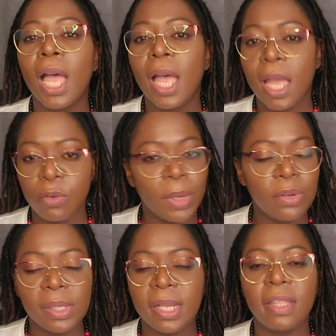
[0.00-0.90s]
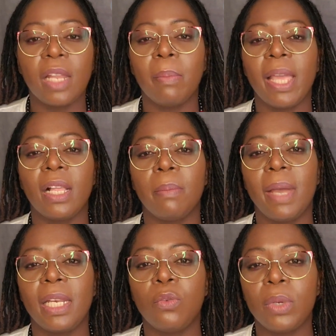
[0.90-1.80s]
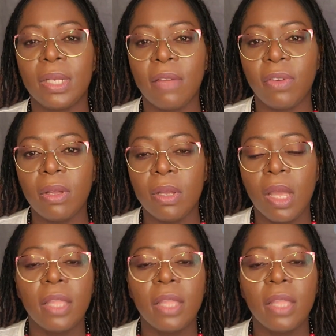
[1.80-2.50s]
And when you say that Michael Manley would never,